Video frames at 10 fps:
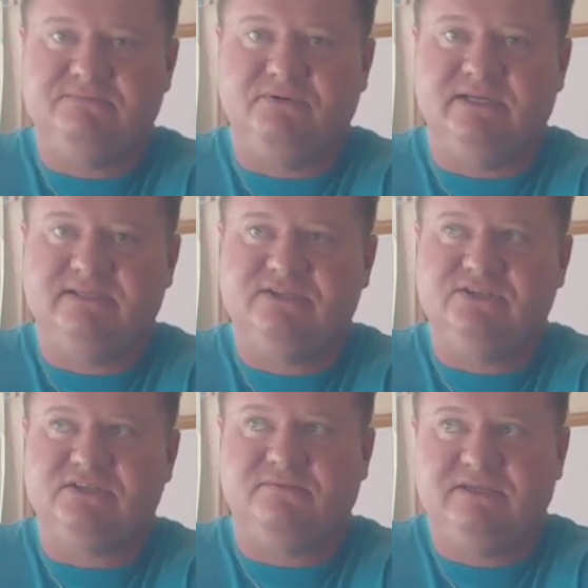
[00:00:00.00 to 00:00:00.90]
but it's
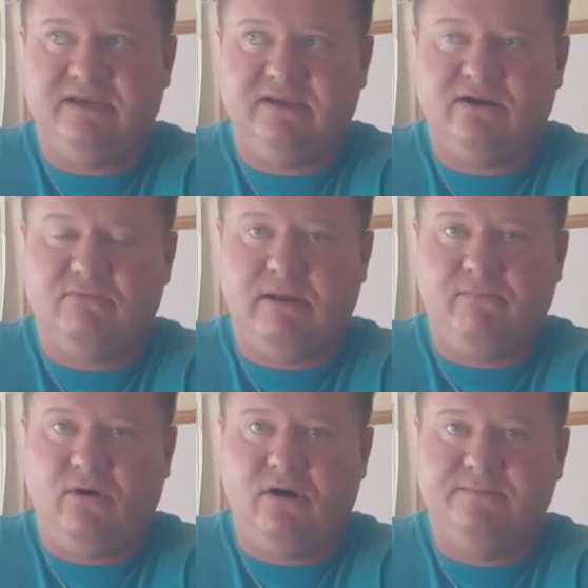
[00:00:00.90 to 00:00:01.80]
just I'm taking care of my
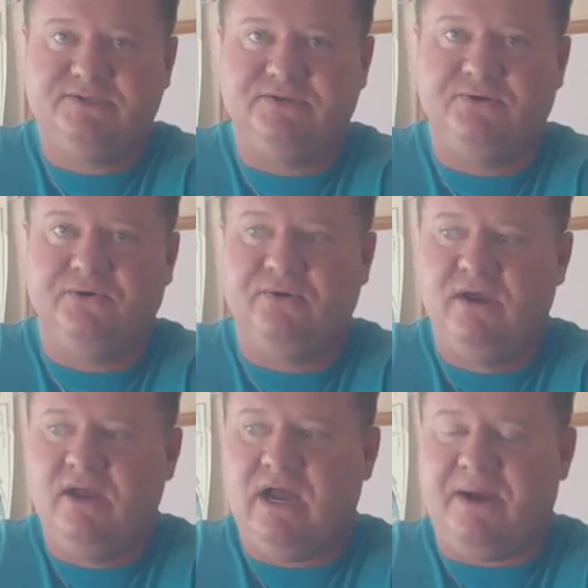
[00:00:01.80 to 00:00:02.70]
mom, so
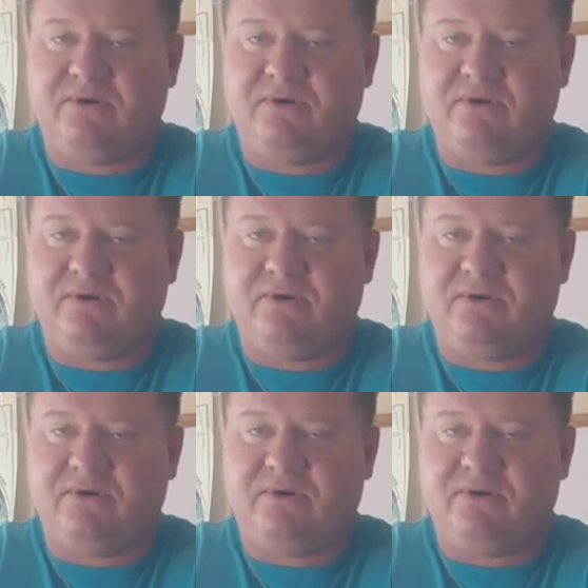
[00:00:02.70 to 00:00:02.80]
I'm